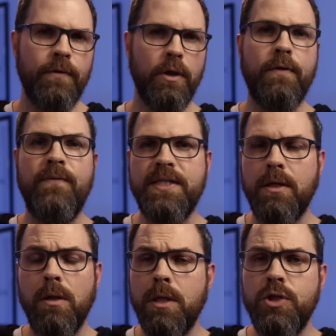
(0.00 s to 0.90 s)
overlook
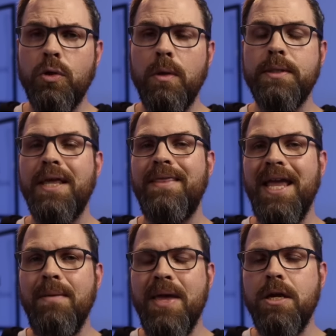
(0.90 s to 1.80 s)
physical controls, they
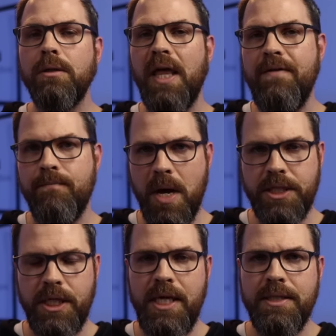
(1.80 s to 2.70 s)
can make your life
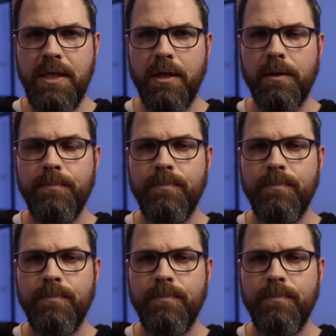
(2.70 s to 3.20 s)
much easier.